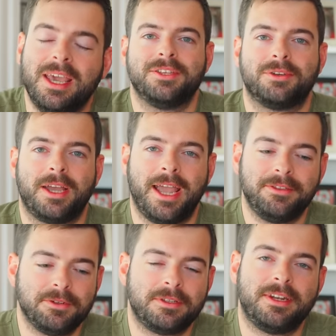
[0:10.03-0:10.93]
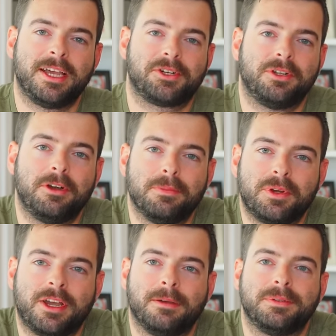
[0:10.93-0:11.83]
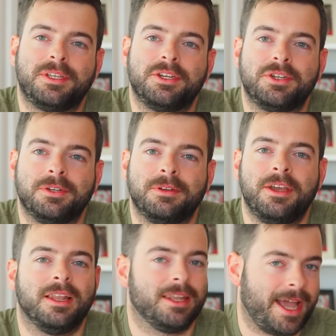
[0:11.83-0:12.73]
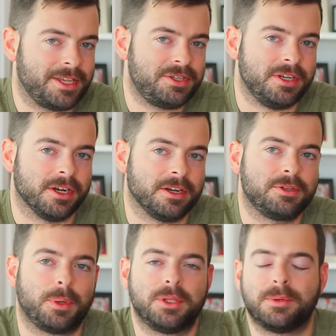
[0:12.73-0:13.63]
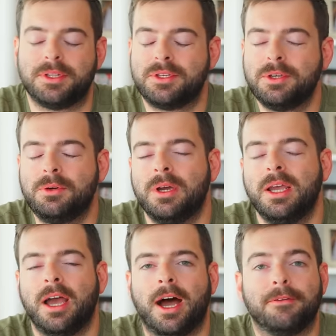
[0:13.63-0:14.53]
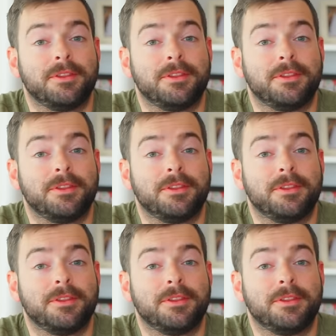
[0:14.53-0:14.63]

So I entered the National Homebrew Competition last year in 2022 uh,